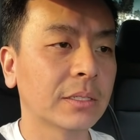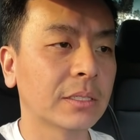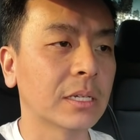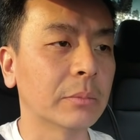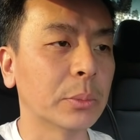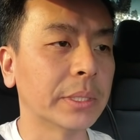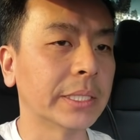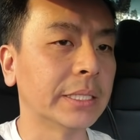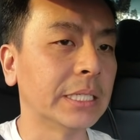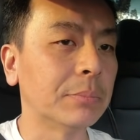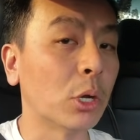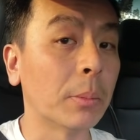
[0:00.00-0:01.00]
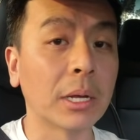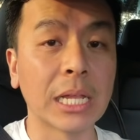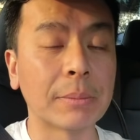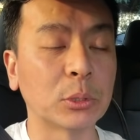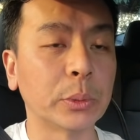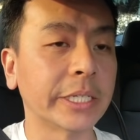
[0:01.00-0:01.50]
tell me whether the mobile
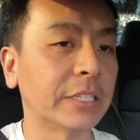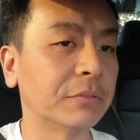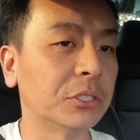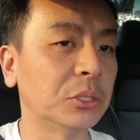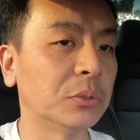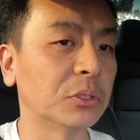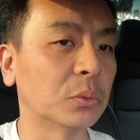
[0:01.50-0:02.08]
app's working for you